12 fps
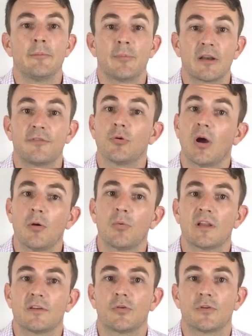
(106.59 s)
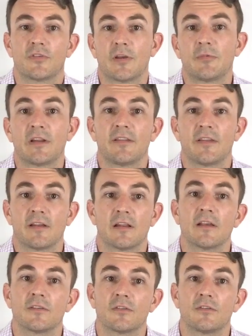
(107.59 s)
But if you aren't willing to accept anything
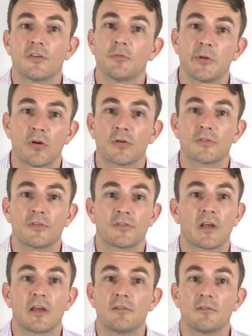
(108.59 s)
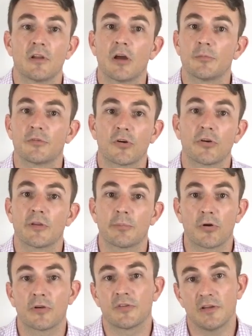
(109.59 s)
less, just be honest and say, no, I'm sorry, the
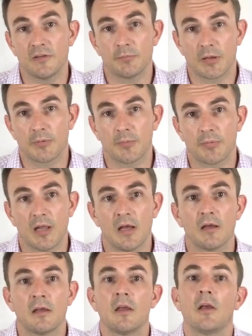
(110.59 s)
price is blah, blah, blah,